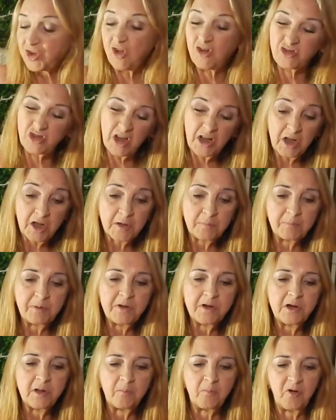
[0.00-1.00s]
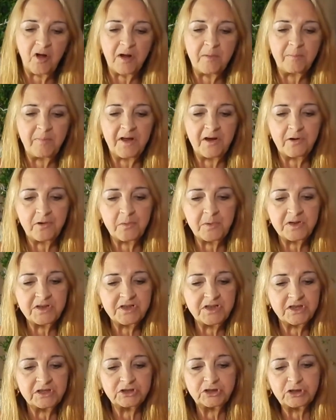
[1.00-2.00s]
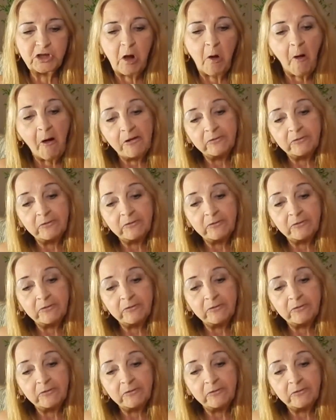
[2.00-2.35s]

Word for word: because I like pita bread better with this.